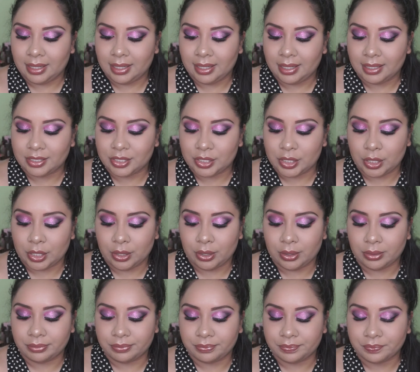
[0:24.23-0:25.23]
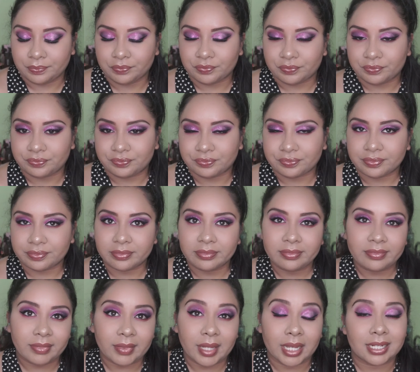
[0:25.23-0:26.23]
So
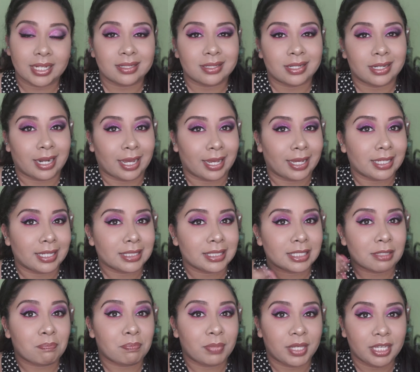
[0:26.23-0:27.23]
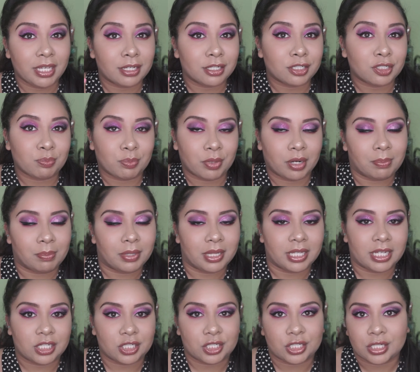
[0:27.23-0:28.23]
it's a nice pinkish
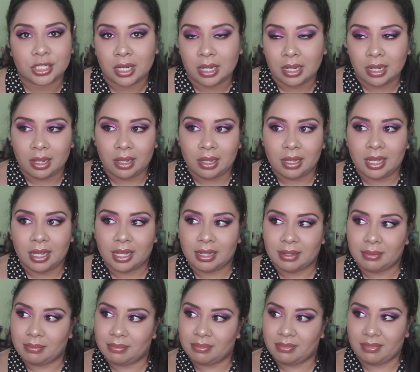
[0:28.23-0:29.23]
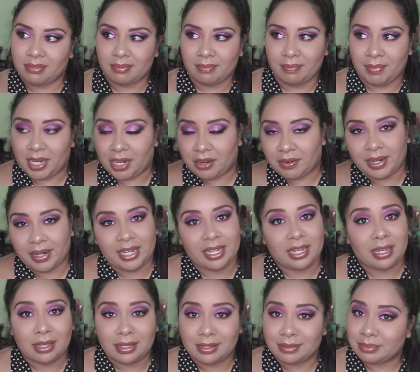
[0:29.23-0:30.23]
purplish
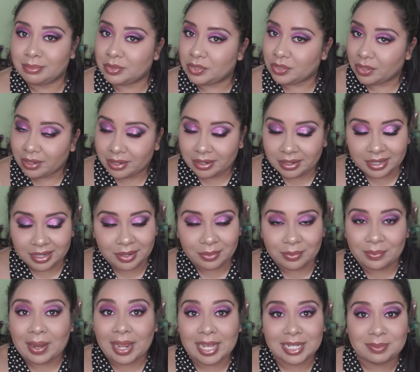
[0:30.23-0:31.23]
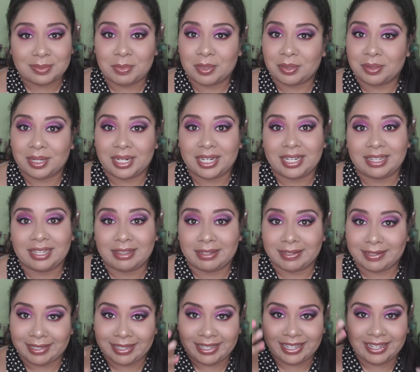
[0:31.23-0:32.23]
berry, dark raspberry
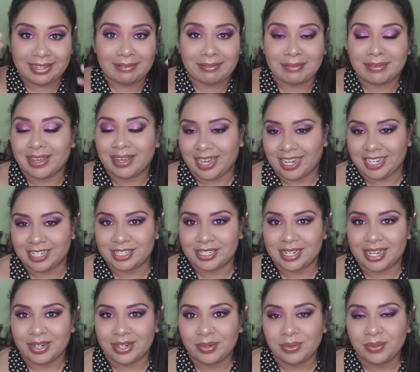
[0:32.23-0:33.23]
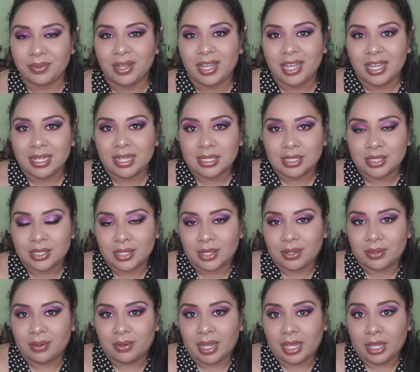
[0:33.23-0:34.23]
looking eyeshadow.
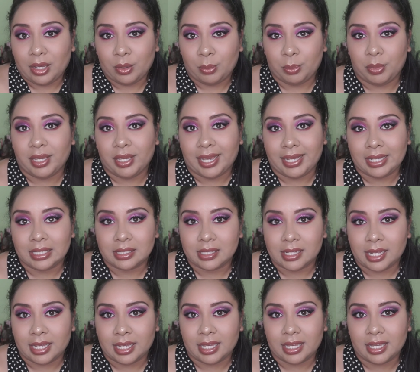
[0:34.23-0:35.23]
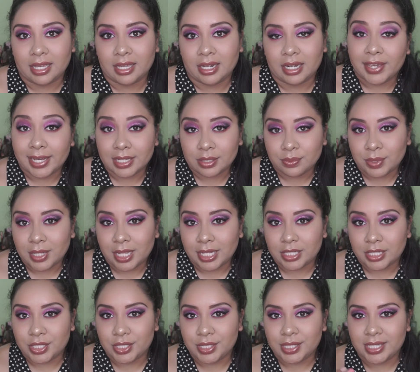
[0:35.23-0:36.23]
So I hope you guys like it. If you guys would like
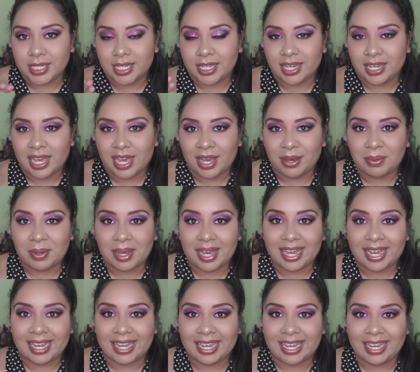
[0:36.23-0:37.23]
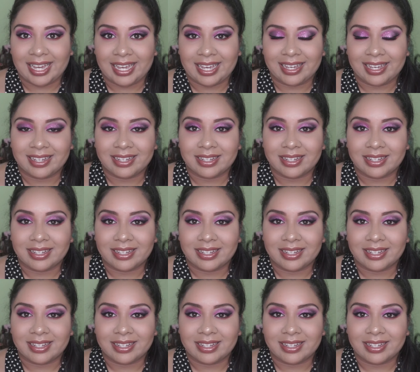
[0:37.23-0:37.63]
to see how I